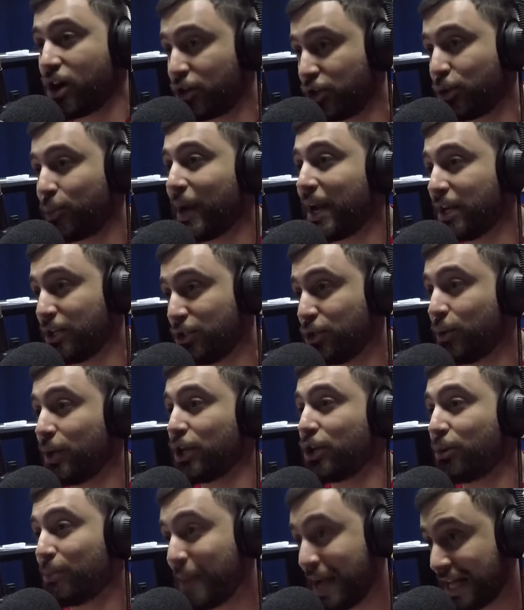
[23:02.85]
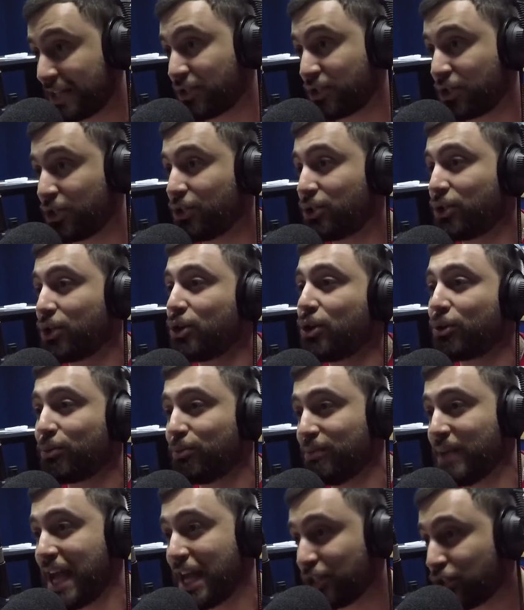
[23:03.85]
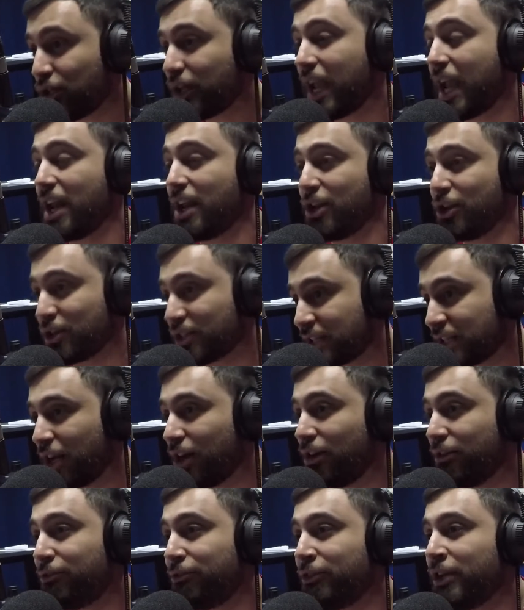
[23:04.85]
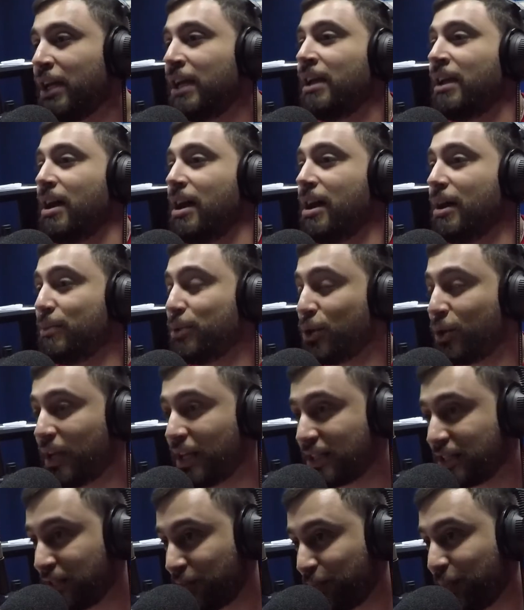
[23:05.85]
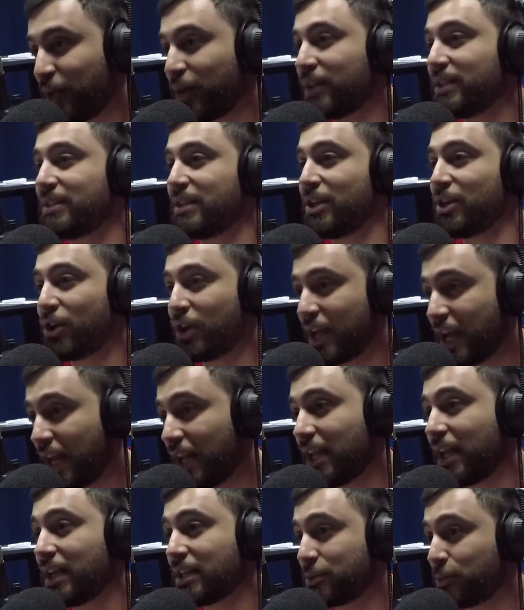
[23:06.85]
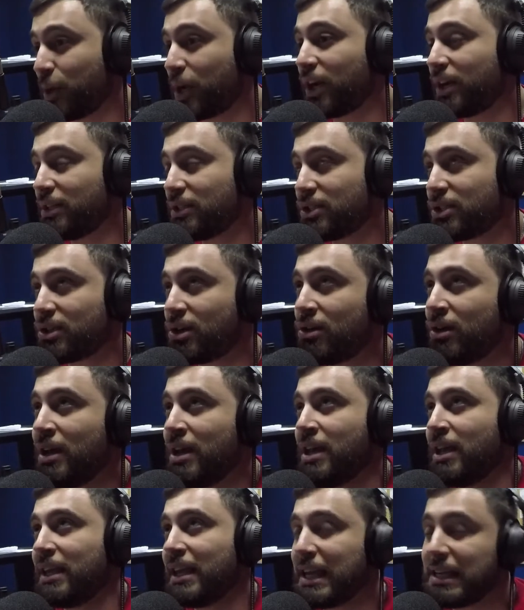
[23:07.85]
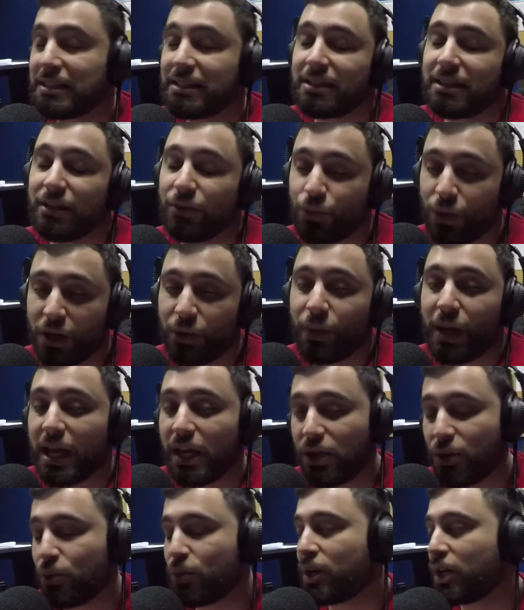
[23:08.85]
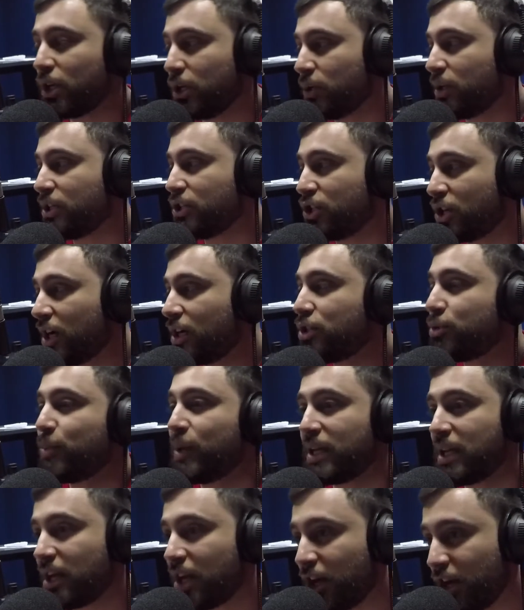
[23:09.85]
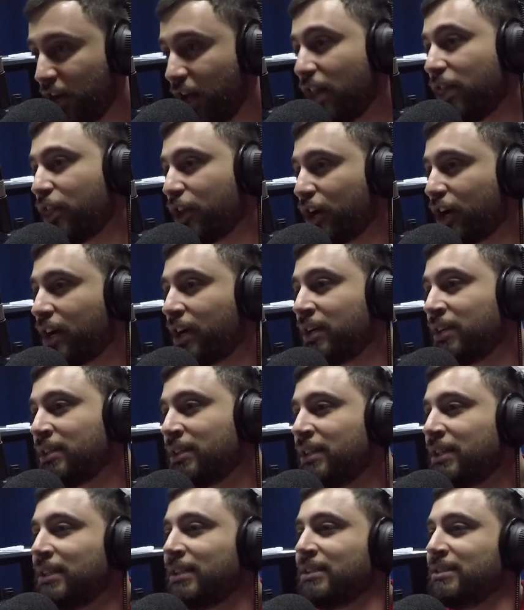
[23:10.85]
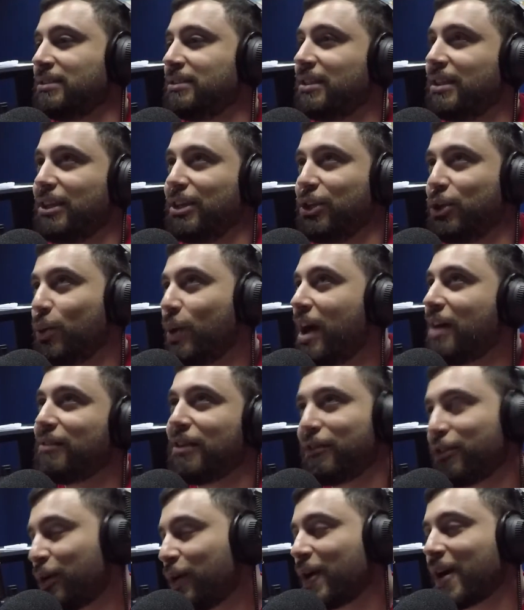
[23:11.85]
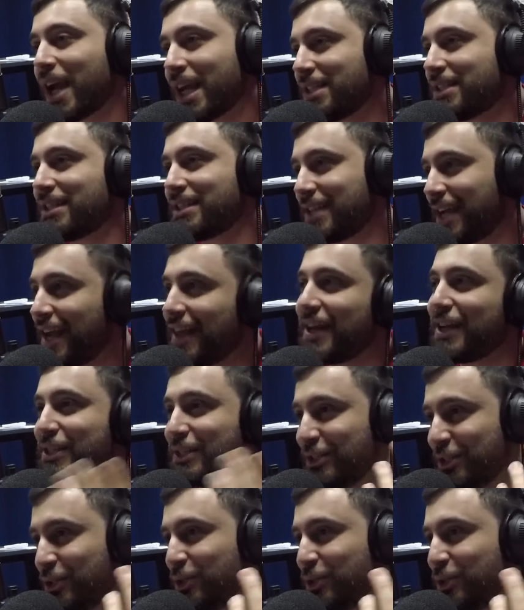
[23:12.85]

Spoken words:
your way to doing your master's. So you're educating yourself, you're gaining experience. So yes, in one way, who are you to judge? But in another, you have every right to say that